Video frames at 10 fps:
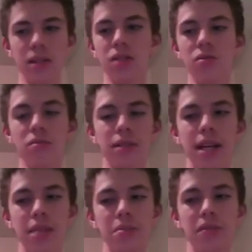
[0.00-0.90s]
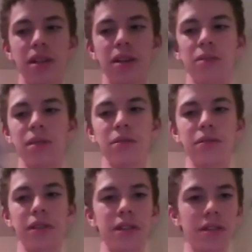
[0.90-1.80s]
This one protects me for now, but I'll
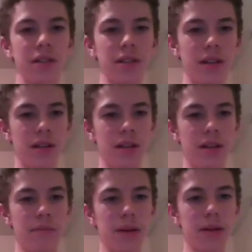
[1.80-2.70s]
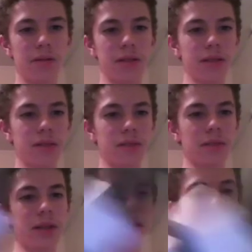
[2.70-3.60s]
find a better one or
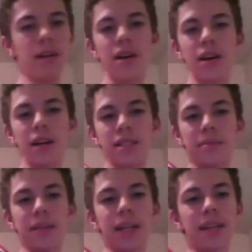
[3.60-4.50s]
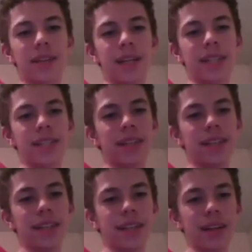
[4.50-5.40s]
something. But it's coming together nicely, I
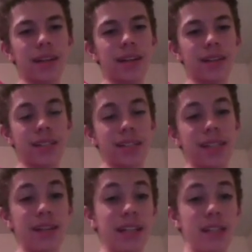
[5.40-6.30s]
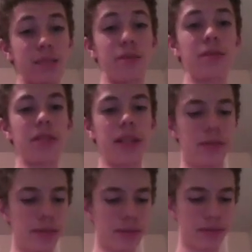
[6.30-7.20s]
think, considering it's a prototype.